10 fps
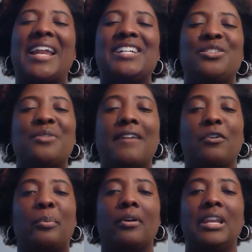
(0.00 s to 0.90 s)
I do have
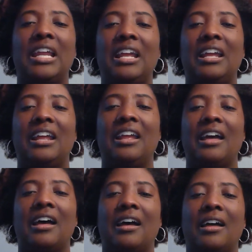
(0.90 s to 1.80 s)
a pretty
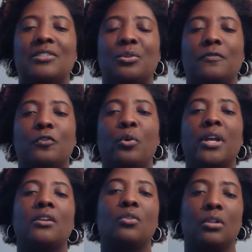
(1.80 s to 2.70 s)
sort of
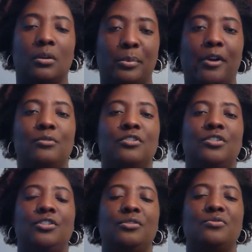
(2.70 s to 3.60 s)
critical
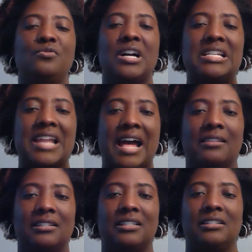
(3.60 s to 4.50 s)
approach to
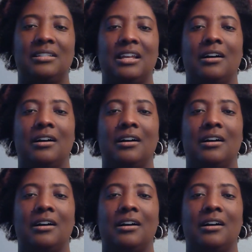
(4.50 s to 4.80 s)
analysis